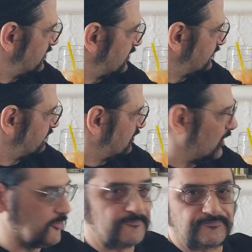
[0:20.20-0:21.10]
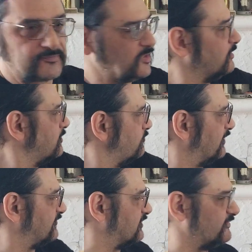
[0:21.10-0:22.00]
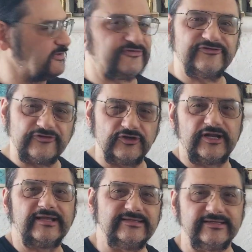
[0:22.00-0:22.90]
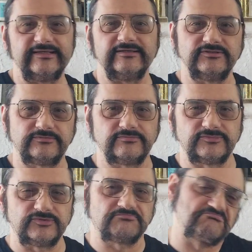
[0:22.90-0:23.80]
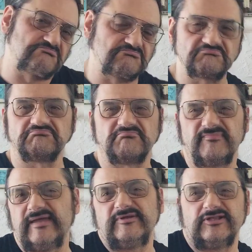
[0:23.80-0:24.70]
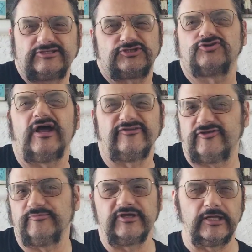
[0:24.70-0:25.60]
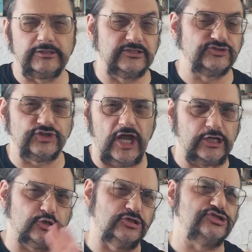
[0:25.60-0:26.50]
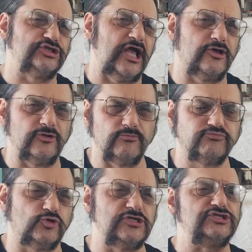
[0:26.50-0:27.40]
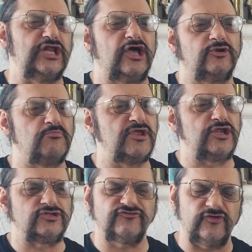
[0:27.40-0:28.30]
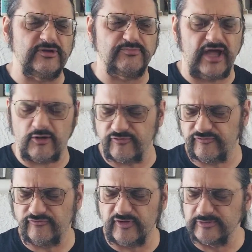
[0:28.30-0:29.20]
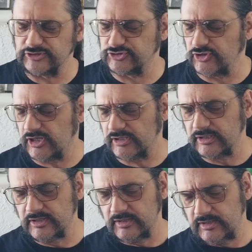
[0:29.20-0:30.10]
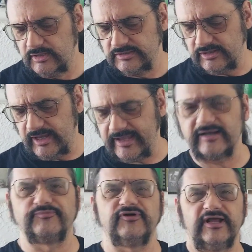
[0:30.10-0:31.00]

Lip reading: because, you know, the president thinks it's a good idea to maybe let's try something on the inside, cleans it out in a minute. It's very powerful, very strong. So I gotta put